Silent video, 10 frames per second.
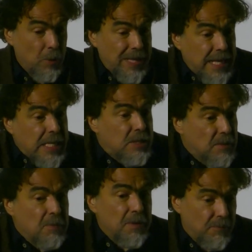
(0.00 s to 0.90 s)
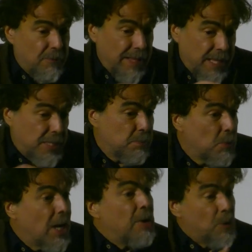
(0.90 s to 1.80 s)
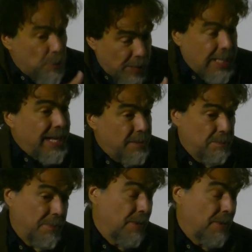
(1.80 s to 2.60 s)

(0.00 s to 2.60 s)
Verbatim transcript: with these phantasmagorical.